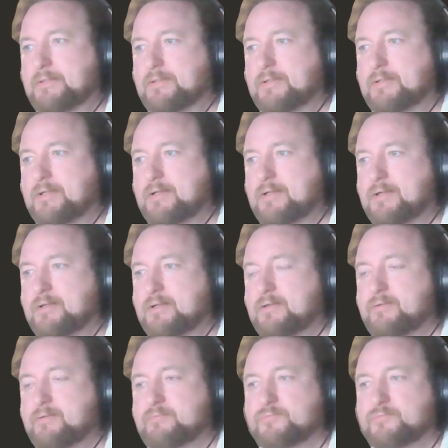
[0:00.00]
and
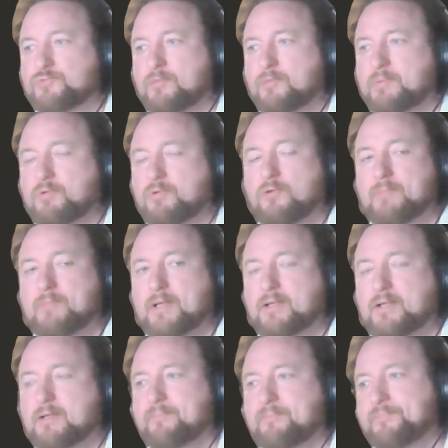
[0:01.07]
drop the pawn
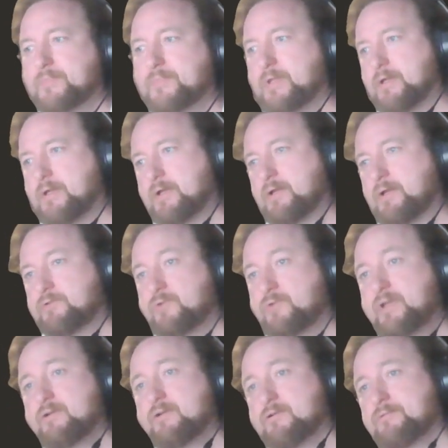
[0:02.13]
back. So
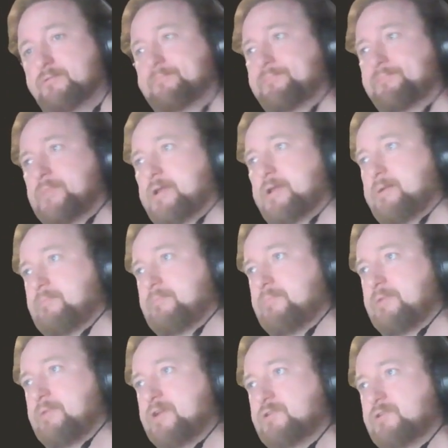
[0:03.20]
here, I've
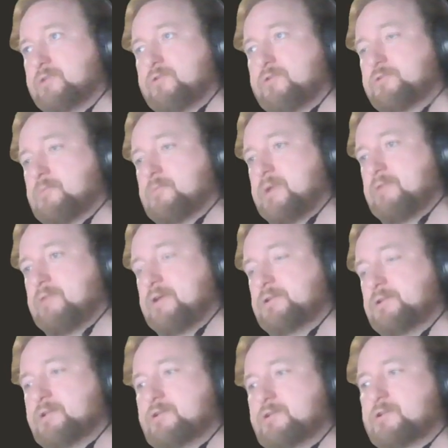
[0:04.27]
actually lost all my
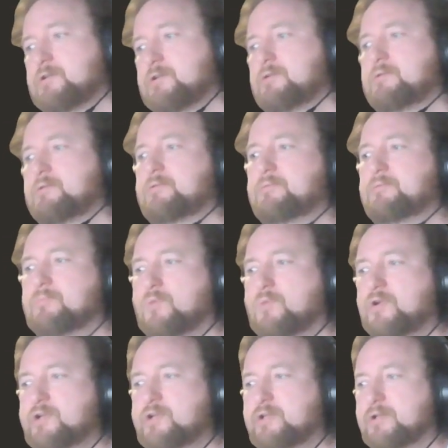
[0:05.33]
advantage. What I
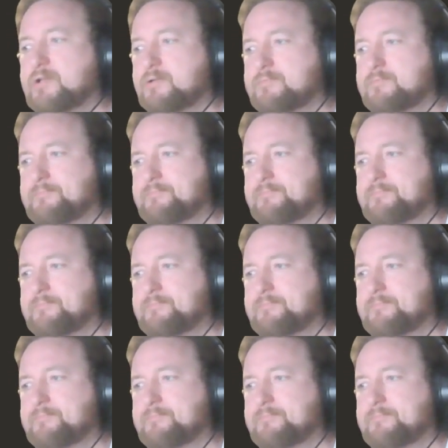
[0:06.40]
should have done